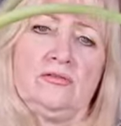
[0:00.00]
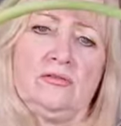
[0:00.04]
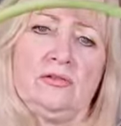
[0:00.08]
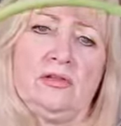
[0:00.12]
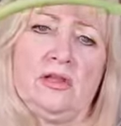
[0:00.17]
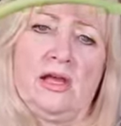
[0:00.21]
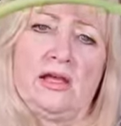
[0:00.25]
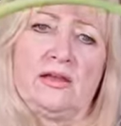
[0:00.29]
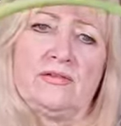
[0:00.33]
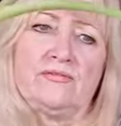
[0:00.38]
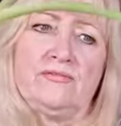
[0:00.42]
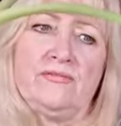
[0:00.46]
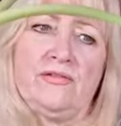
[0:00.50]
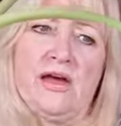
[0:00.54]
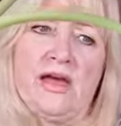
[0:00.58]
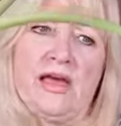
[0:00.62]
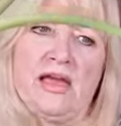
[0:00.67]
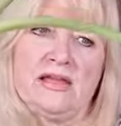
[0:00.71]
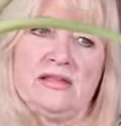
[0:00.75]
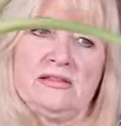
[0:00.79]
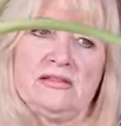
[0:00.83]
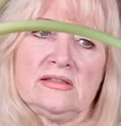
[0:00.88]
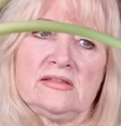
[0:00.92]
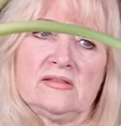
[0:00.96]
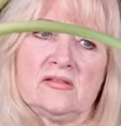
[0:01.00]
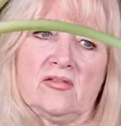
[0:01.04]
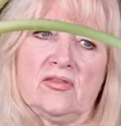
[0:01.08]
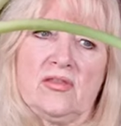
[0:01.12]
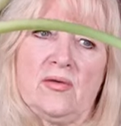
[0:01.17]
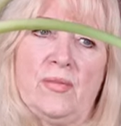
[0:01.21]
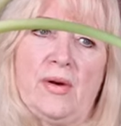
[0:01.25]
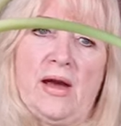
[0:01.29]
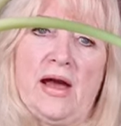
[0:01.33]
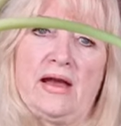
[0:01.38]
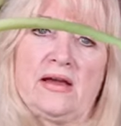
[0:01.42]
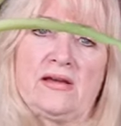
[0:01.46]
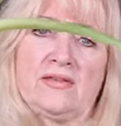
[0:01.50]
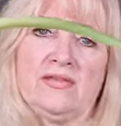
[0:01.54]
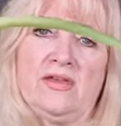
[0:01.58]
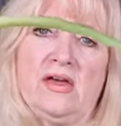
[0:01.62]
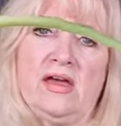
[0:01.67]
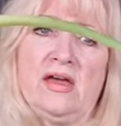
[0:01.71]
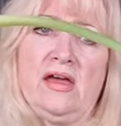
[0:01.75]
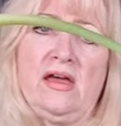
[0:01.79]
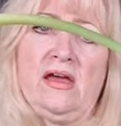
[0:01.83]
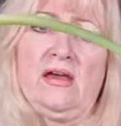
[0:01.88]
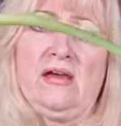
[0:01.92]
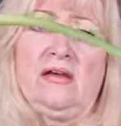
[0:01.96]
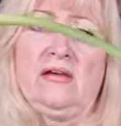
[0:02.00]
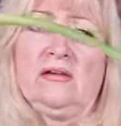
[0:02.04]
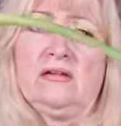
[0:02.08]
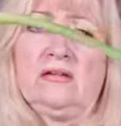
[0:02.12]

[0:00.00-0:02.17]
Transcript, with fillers: like veins on the back there.